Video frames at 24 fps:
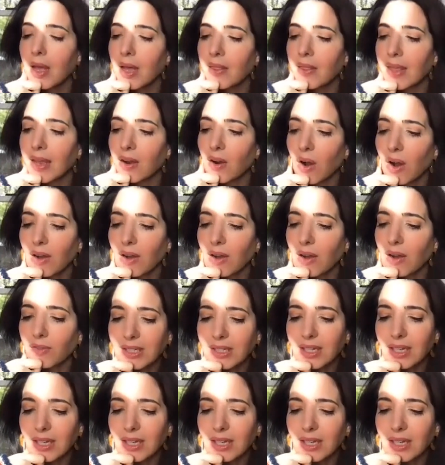They'd often
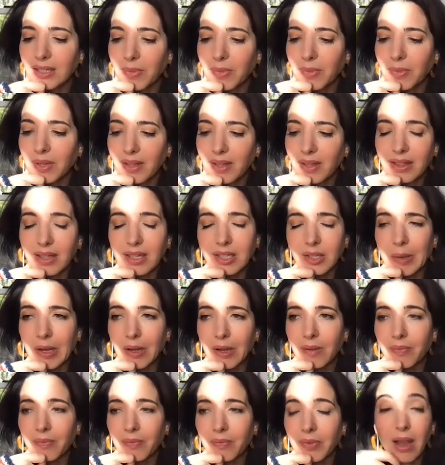say something like this,
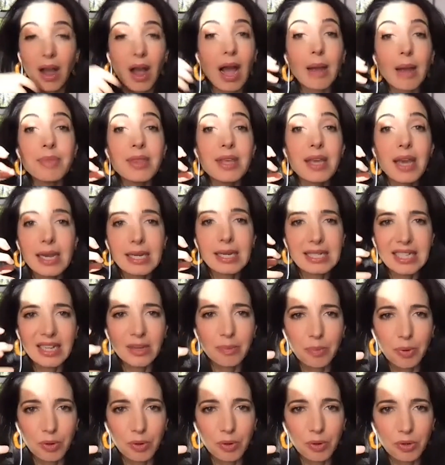Mel, like, I'm the idea
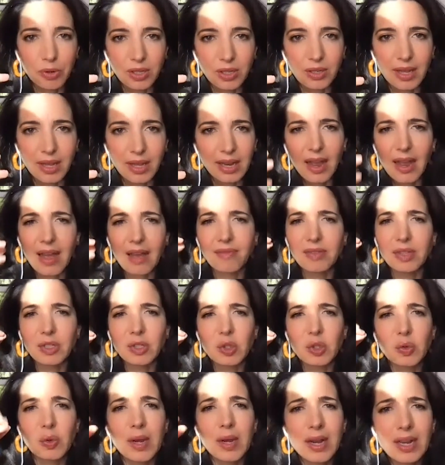person. Like I have this
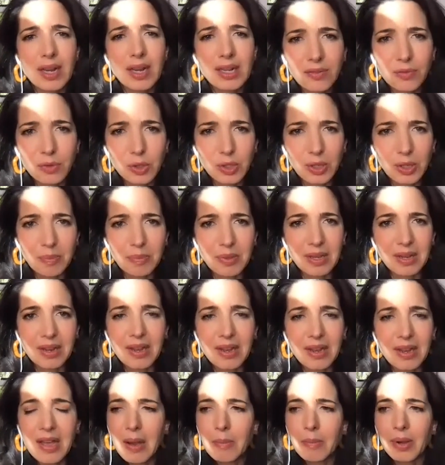great idea for something,
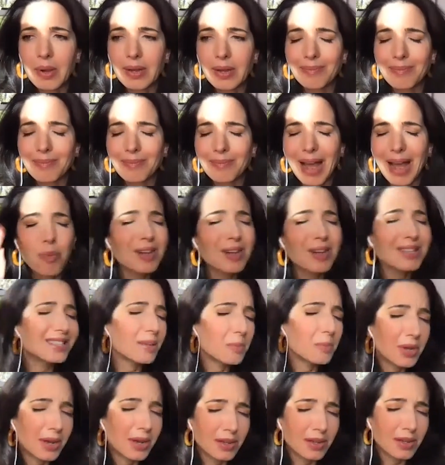but I want
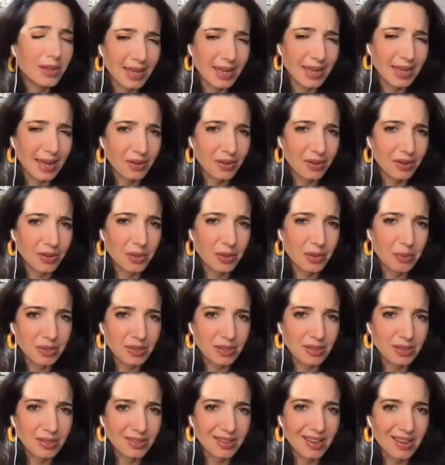someone else to handle the
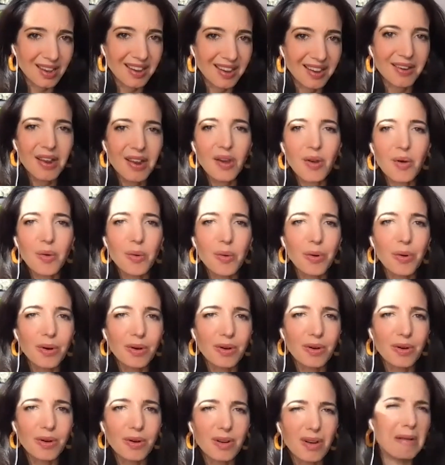business side. Or,